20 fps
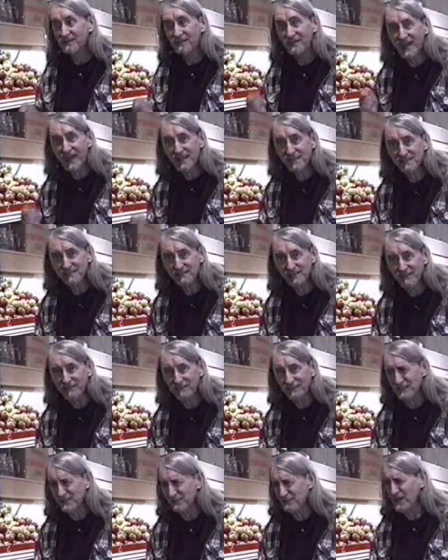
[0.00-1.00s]
that
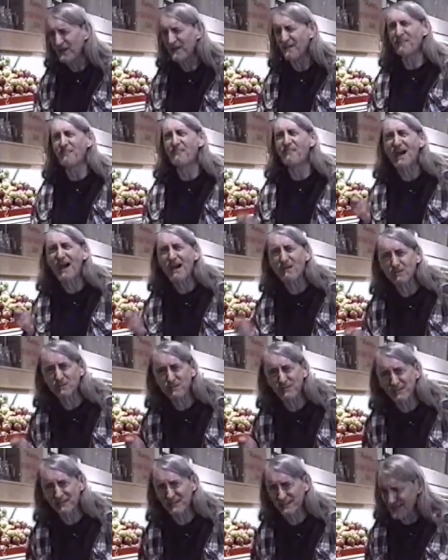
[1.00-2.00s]
stuff is about
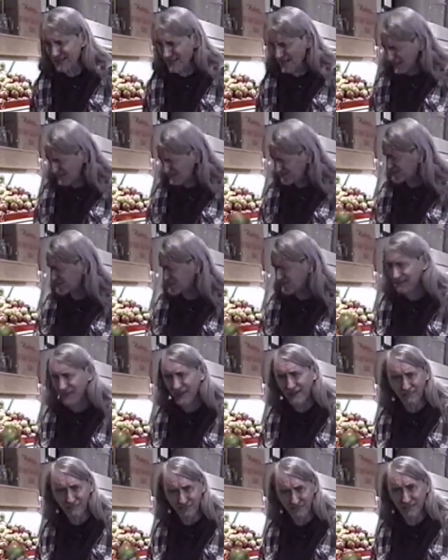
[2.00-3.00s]
1,000 times the
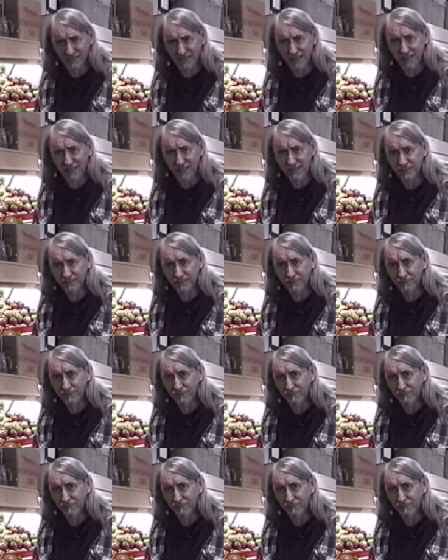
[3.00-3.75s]
level of this.